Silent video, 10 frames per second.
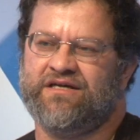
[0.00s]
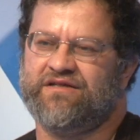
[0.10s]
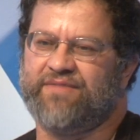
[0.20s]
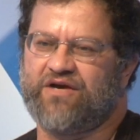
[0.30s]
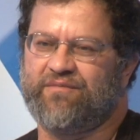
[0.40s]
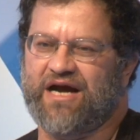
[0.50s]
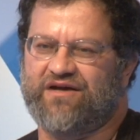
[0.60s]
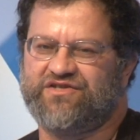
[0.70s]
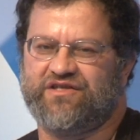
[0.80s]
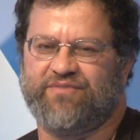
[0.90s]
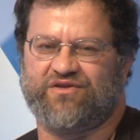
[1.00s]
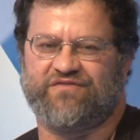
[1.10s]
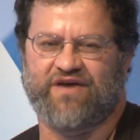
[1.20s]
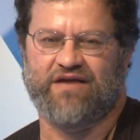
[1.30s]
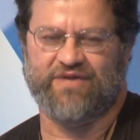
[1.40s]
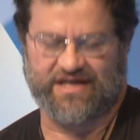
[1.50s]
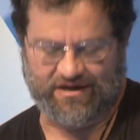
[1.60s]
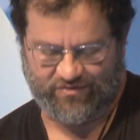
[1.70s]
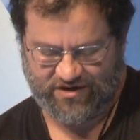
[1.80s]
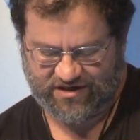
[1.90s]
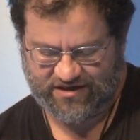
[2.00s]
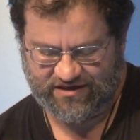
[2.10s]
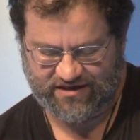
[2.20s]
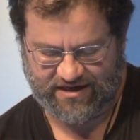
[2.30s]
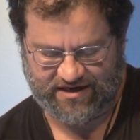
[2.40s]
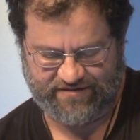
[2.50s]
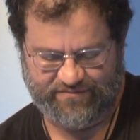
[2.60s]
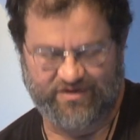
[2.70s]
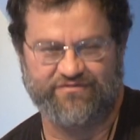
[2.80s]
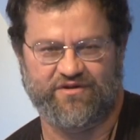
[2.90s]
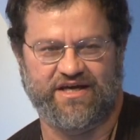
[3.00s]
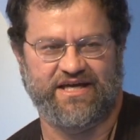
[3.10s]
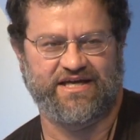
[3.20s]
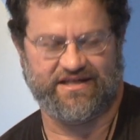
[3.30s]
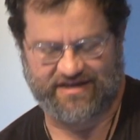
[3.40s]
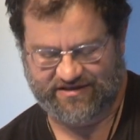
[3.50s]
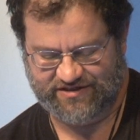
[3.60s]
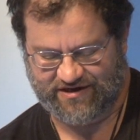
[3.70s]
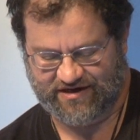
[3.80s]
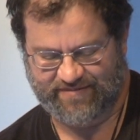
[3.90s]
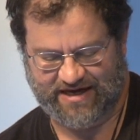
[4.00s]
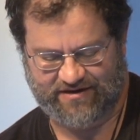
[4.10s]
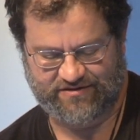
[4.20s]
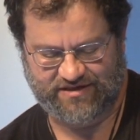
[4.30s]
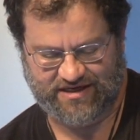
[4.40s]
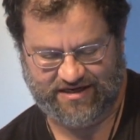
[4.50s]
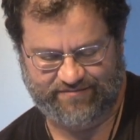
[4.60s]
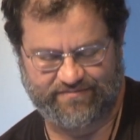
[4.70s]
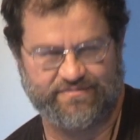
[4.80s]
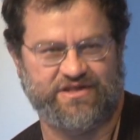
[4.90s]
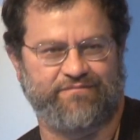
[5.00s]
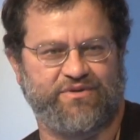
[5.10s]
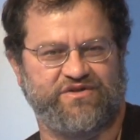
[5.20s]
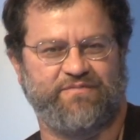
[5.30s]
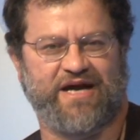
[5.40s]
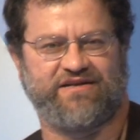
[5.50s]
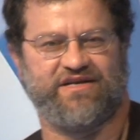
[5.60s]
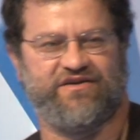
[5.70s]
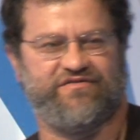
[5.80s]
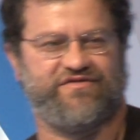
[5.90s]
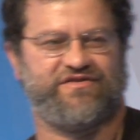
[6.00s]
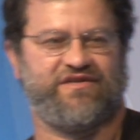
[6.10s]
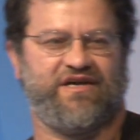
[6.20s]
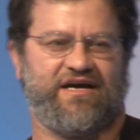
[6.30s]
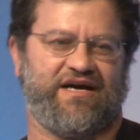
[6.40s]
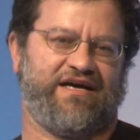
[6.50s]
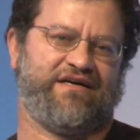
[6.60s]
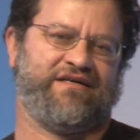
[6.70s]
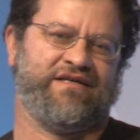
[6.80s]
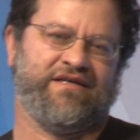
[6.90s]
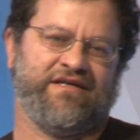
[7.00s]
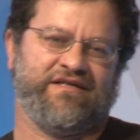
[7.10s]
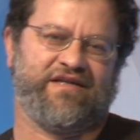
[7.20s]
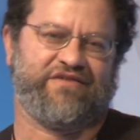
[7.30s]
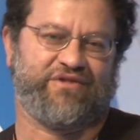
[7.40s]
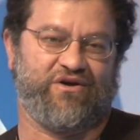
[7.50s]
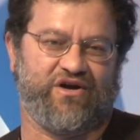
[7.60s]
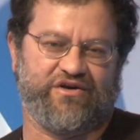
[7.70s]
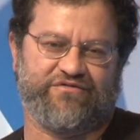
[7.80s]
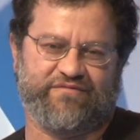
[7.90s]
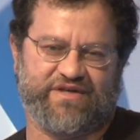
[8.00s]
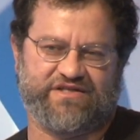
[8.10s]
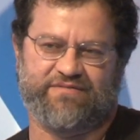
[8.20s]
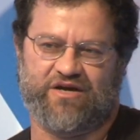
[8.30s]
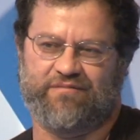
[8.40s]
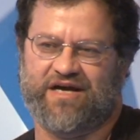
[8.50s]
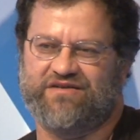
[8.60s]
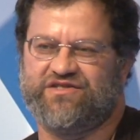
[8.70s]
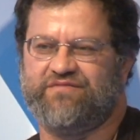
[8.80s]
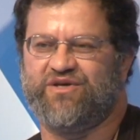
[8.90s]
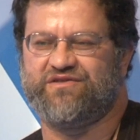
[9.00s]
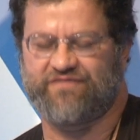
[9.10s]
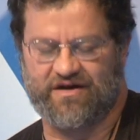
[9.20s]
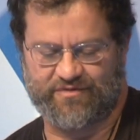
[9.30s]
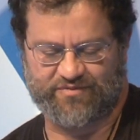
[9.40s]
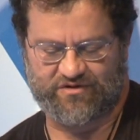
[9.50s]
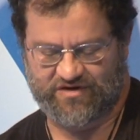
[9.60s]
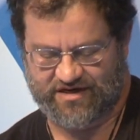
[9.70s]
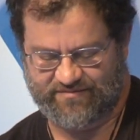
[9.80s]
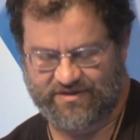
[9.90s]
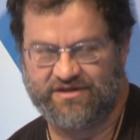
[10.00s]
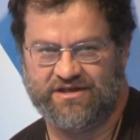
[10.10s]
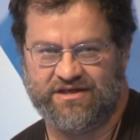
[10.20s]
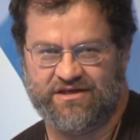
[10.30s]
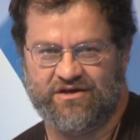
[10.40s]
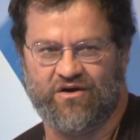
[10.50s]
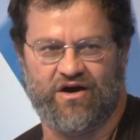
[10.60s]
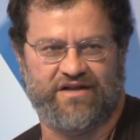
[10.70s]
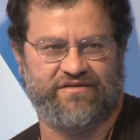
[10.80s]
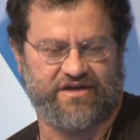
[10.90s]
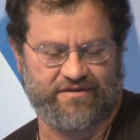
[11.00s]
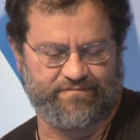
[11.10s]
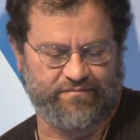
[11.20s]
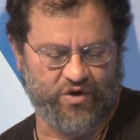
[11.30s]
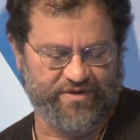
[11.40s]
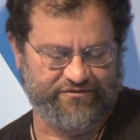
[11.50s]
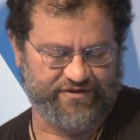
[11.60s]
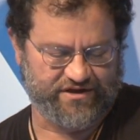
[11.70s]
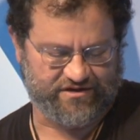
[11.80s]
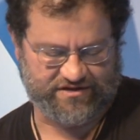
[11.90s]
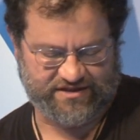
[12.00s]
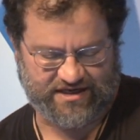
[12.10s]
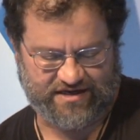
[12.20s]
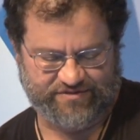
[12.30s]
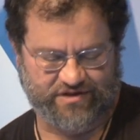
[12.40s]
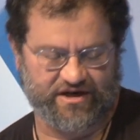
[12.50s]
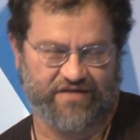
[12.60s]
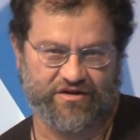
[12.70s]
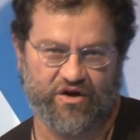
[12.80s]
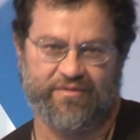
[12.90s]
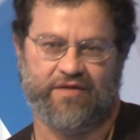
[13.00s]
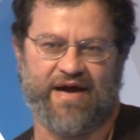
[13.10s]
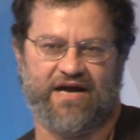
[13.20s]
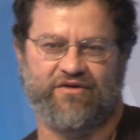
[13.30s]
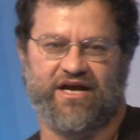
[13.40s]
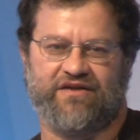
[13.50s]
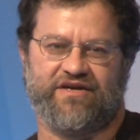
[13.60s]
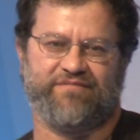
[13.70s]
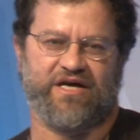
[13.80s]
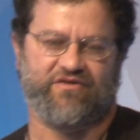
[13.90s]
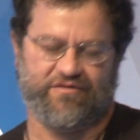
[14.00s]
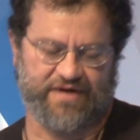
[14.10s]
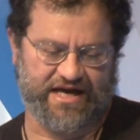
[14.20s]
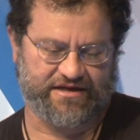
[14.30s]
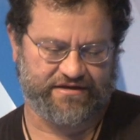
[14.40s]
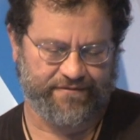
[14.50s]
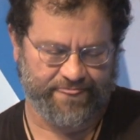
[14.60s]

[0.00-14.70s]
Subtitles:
the microbiology of the built environment network briefly, and then talk about some perspectives that I've learned from this microbiology of the built environment program on the MoBE field. So I'm going to give a little bit of background on microBEnet,